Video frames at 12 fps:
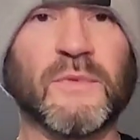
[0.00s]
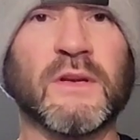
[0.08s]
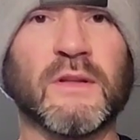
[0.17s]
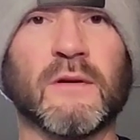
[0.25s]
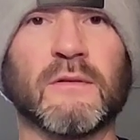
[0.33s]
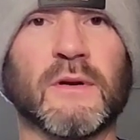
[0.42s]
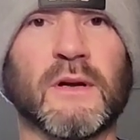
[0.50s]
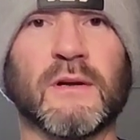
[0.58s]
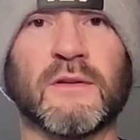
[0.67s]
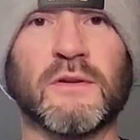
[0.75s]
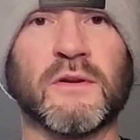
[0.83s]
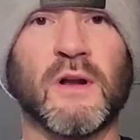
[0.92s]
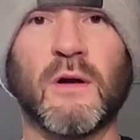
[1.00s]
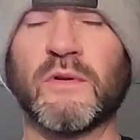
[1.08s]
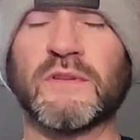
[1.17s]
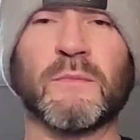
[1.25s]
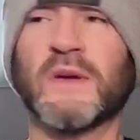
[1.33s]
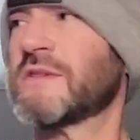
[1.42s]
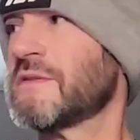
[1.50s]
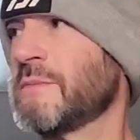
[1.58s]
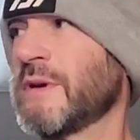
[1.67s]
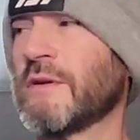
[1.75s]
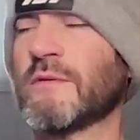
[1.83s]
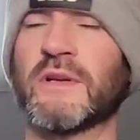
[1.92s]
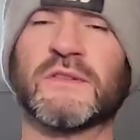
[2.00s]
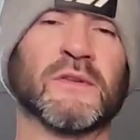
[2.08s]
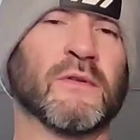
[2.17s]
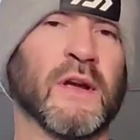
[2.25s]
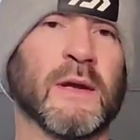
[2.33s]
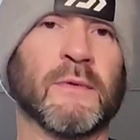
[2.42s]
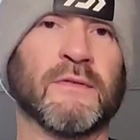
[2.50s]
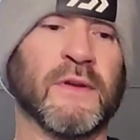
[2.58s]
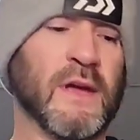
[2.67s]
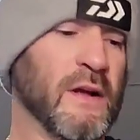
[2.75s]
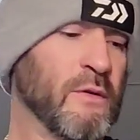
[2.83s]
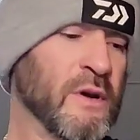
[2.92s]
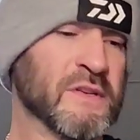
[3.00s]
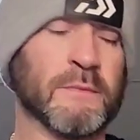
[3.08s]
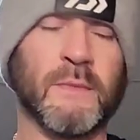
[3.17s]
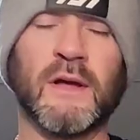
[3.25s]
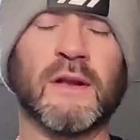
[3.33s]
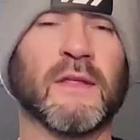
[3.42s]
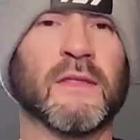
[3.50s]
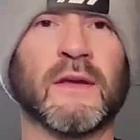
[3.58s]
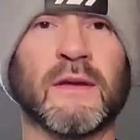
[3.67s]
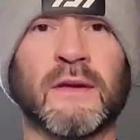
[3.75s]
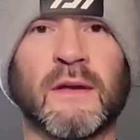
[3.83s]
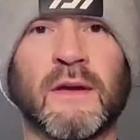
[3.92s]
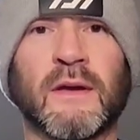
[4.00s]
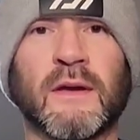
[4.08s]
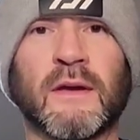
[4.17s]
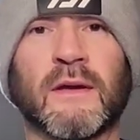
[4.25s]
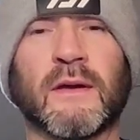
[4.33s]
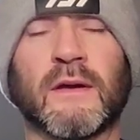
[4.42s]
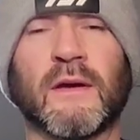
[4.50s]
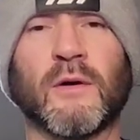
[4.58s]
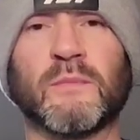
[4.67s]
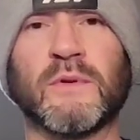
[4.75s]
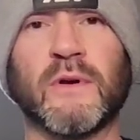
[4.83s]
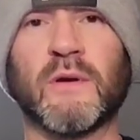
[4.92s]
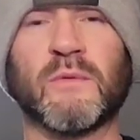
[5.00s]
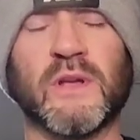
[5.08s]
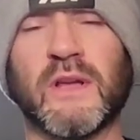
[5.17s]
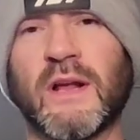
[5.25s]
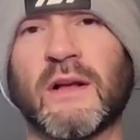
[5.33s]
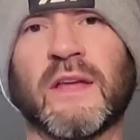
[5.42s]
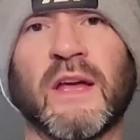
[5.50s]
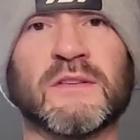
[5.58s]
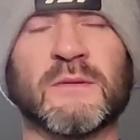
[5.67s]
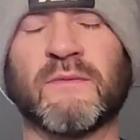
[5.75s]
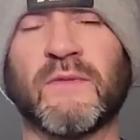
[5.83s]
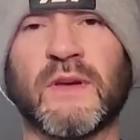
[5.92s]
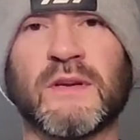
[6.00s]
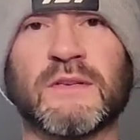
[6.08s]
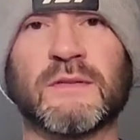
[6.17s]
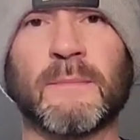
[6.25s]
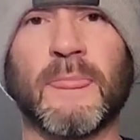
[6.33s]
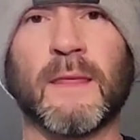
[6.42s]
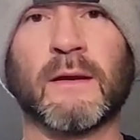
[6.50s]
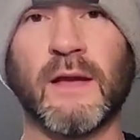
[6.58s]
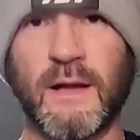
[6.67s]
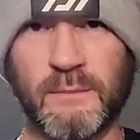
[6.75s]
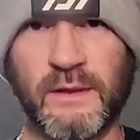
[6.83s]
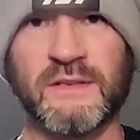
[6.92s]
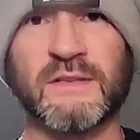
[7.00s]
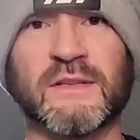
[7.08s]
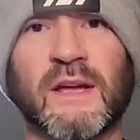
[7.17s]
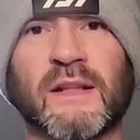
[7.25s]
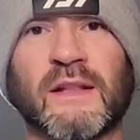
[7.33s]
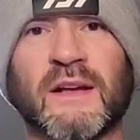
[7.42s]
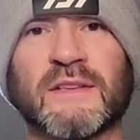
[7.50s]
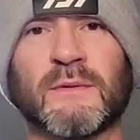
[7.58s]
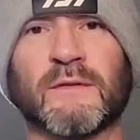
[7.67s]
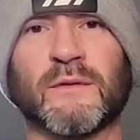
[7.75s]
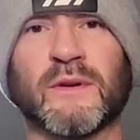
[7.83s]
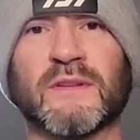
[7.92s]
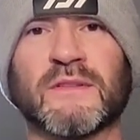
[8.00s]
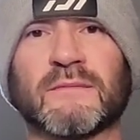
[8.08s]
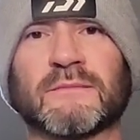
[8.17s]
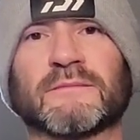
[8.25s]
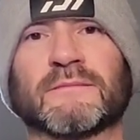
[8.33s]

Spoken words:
You know, you can always message me on Instagram if you got questions about anything. I hope you're able to get out and catch some fish. God bless and tight lines, my friends.